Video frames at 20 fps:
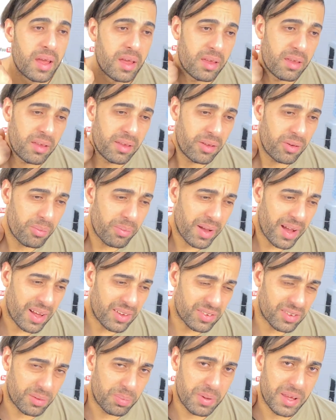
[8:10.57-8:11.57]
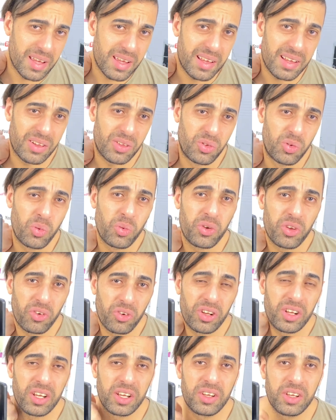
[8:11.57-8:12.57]
You may ask me, do you
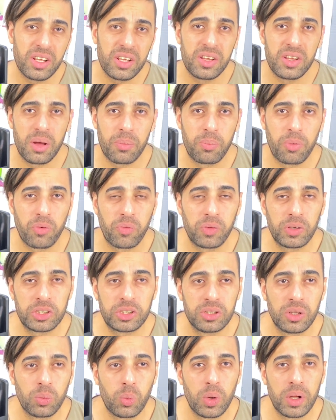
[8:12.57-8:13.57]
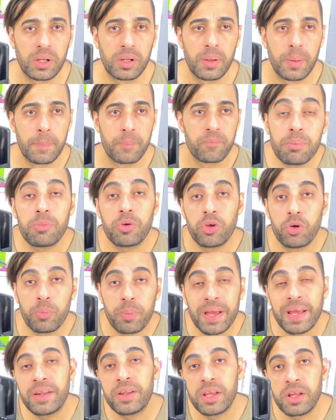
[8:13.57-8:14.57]
really need the professional one? You
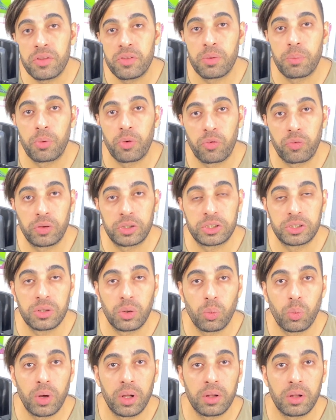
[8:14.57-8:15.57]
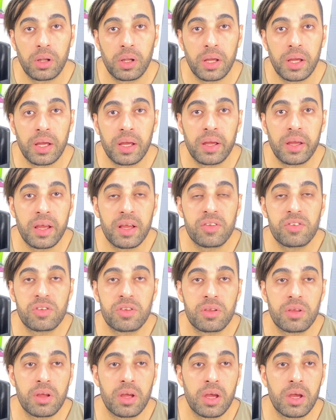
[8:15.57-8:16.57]
may need the professional one in case
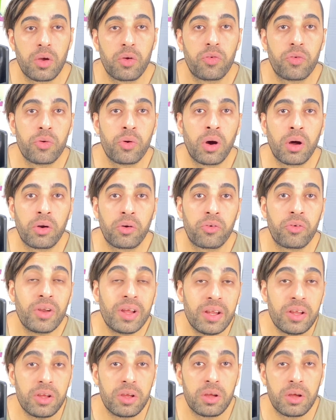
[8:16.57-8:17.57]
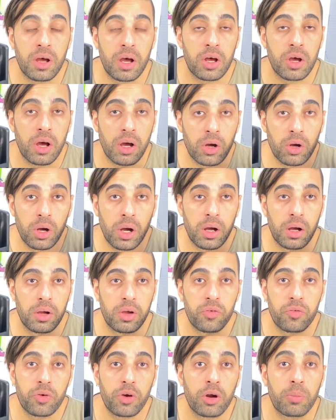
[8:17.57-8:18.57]
if you are really,
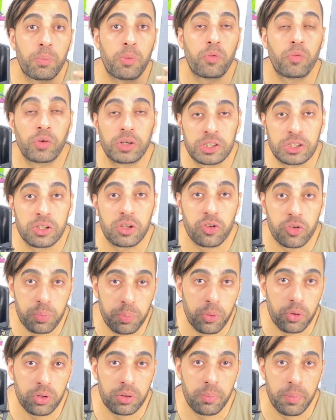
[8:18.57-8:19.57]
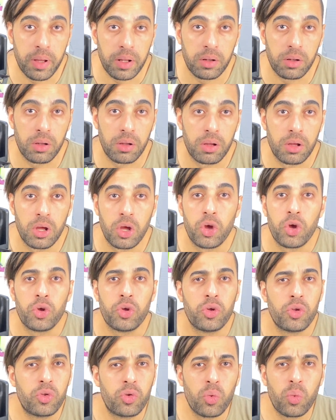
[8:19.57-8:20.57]
if you are a professional sportman.
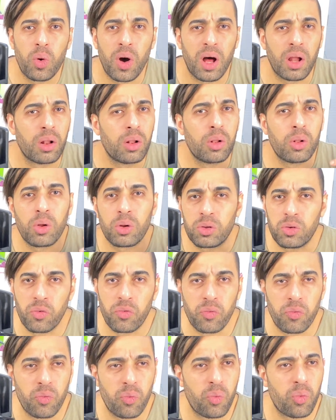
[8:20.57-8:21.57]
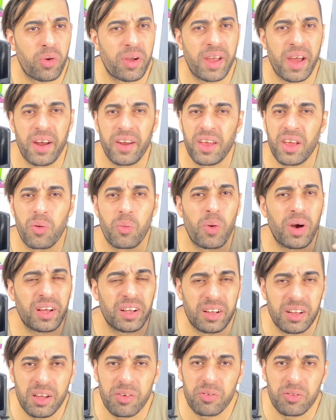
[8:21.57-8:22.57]
You do a lot of carrying,
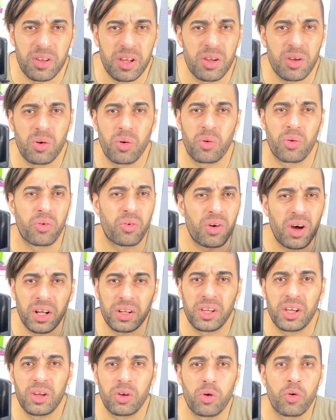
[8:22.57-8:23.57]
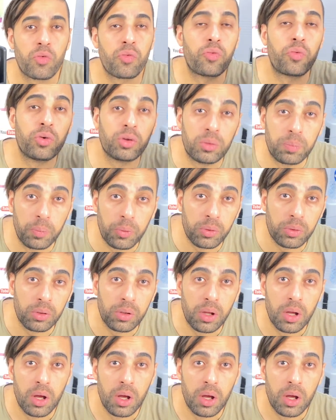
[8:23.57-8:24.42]
weightlifting, or running, or football,